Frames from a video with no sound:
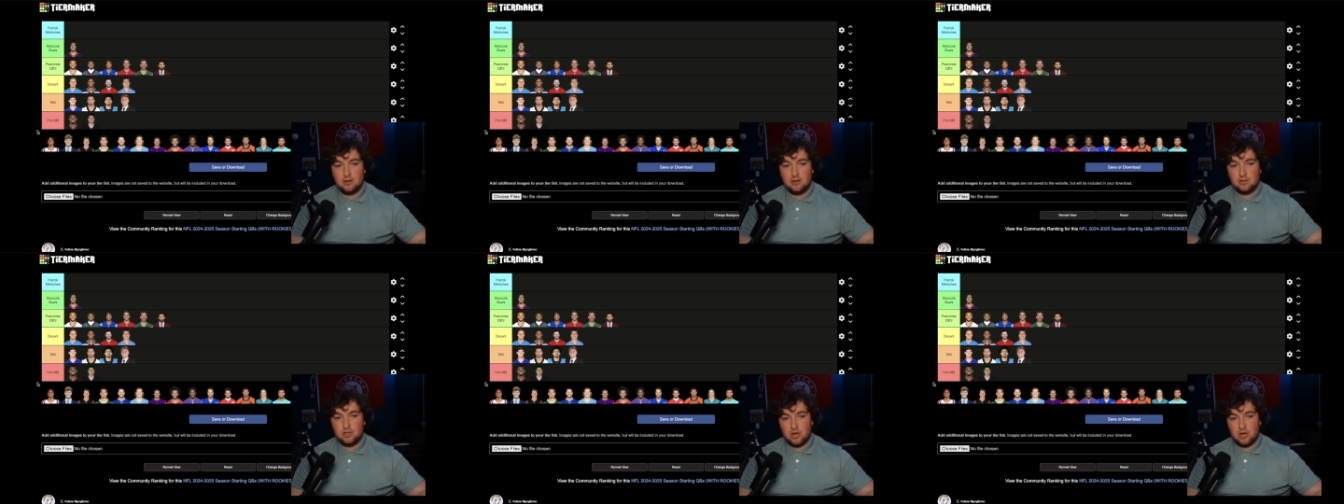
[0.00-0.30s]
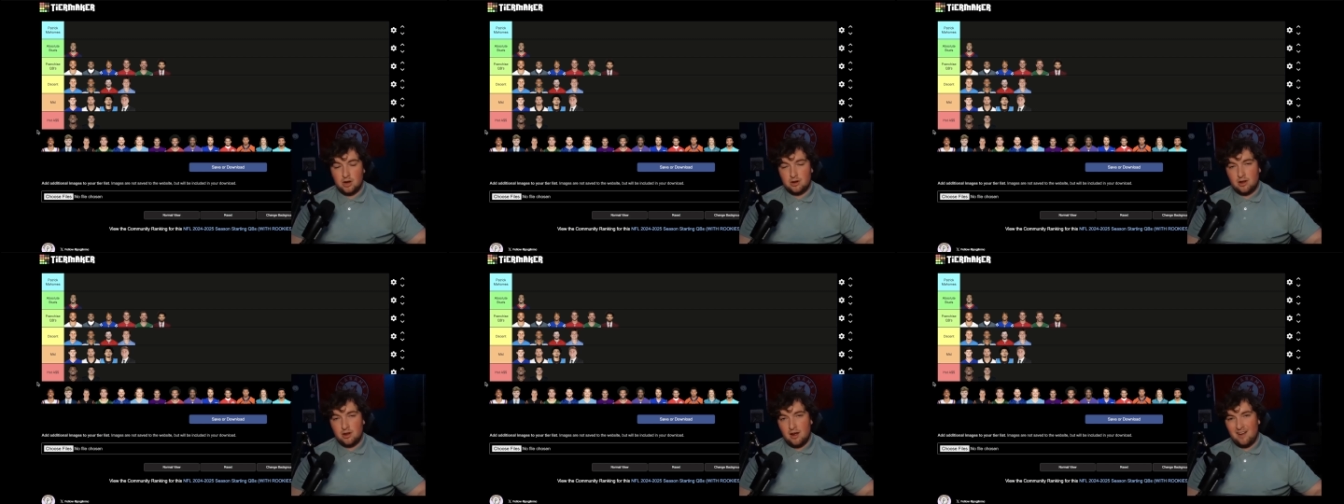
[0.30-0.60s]

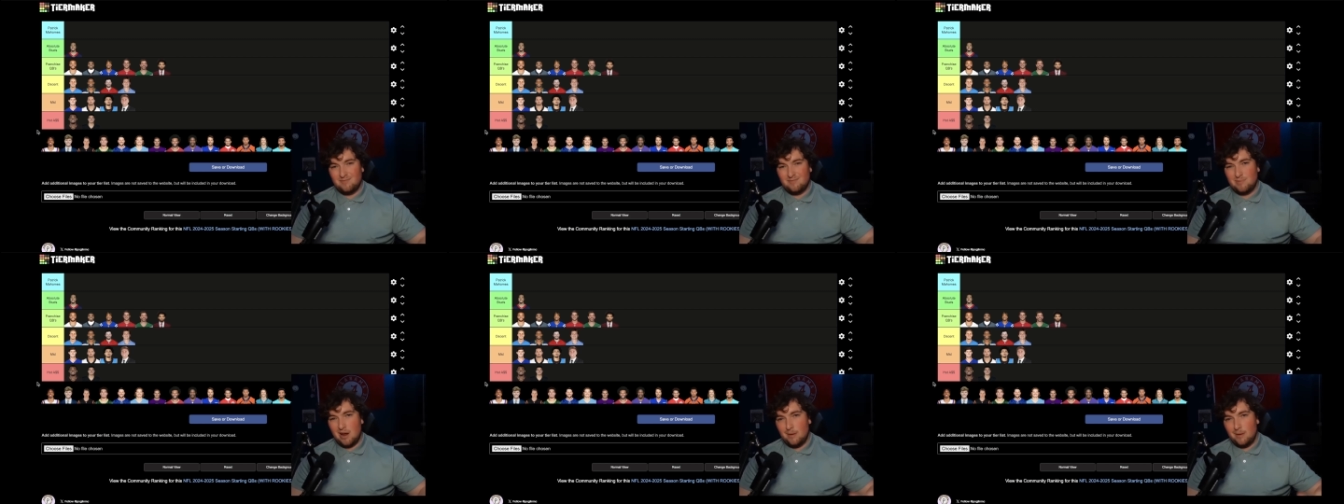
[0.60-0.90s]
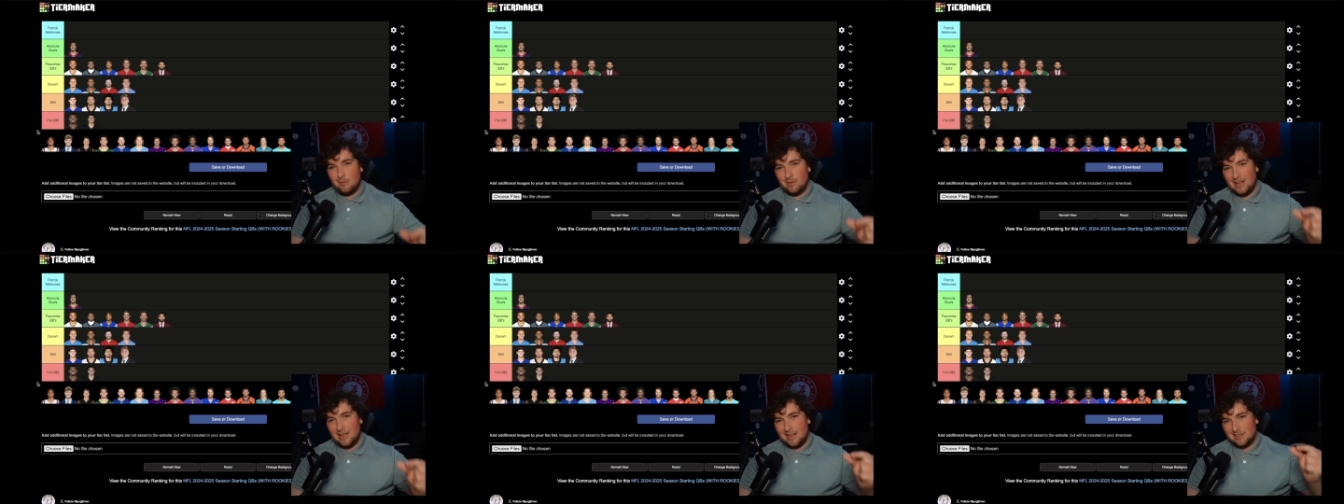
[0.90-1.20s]
Jared Goff
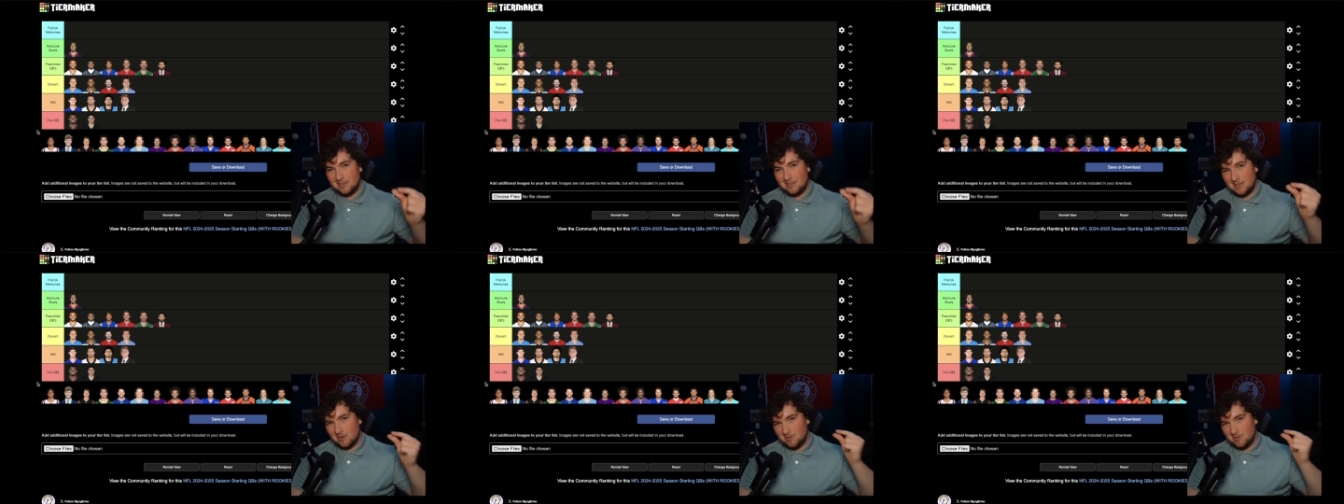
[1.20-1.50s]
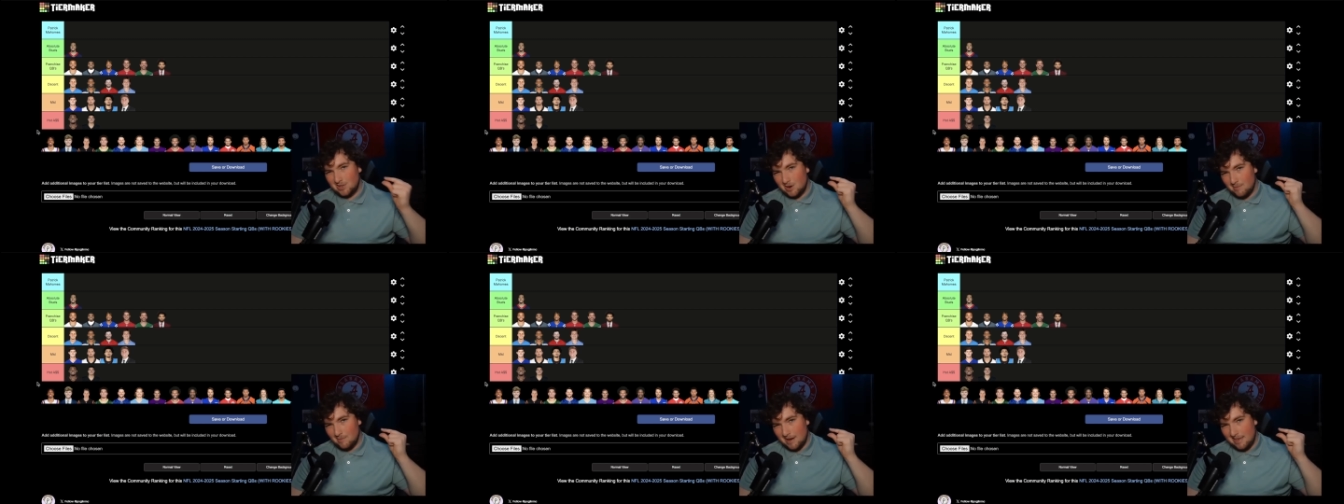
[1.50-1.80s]
probably inches out
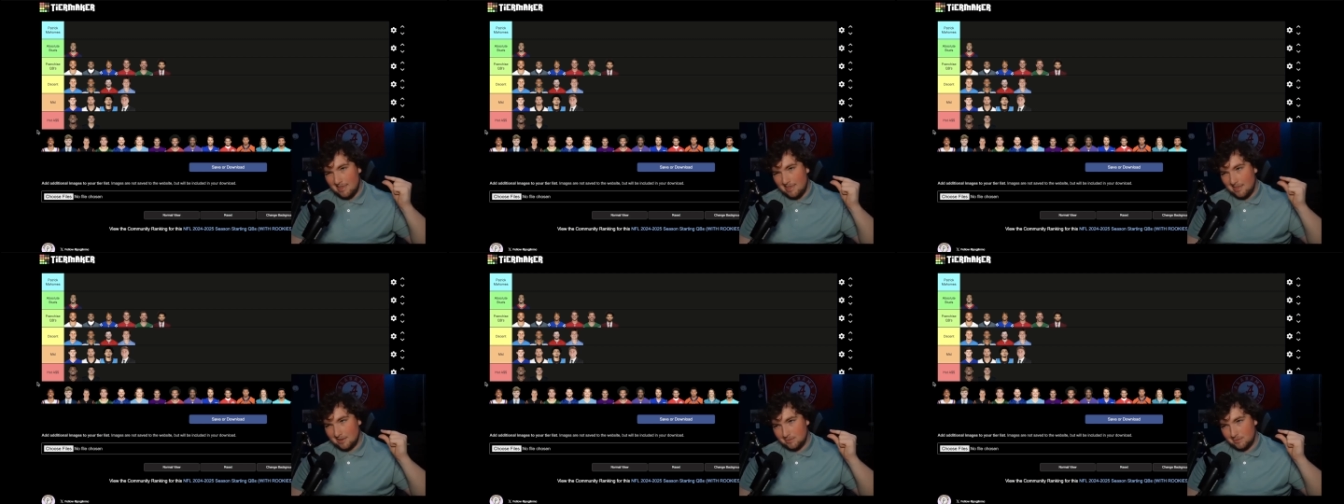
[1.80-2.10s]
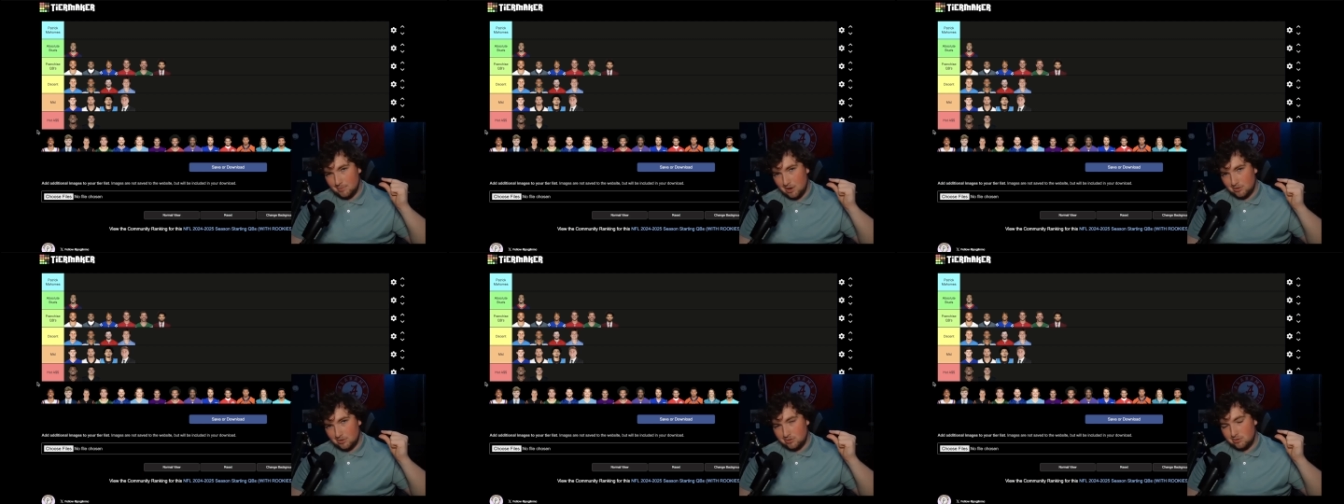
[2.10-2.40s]
Geno by this
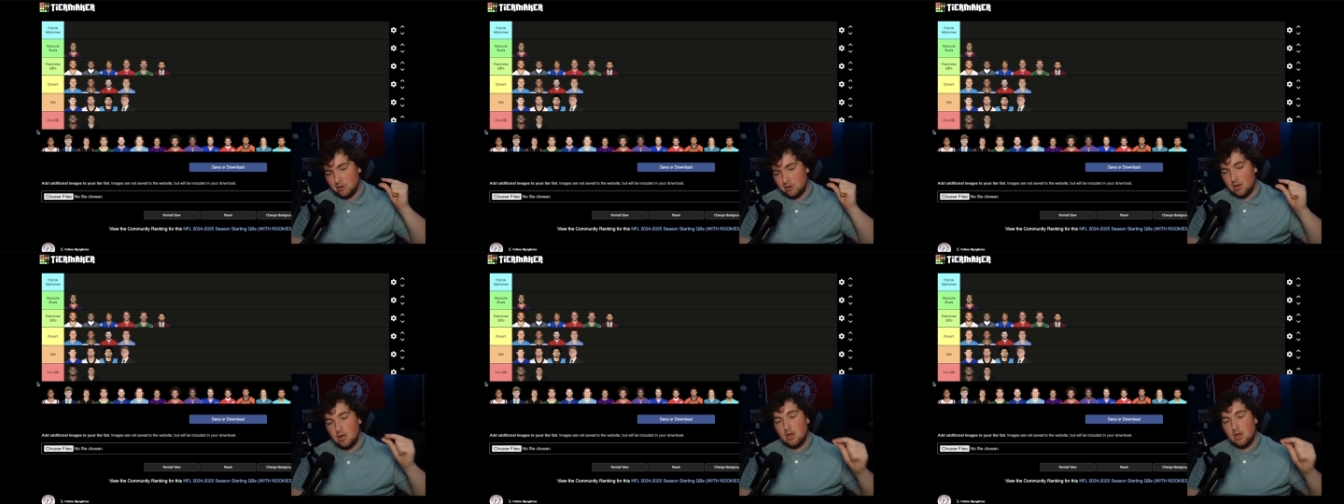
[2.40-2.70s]
much.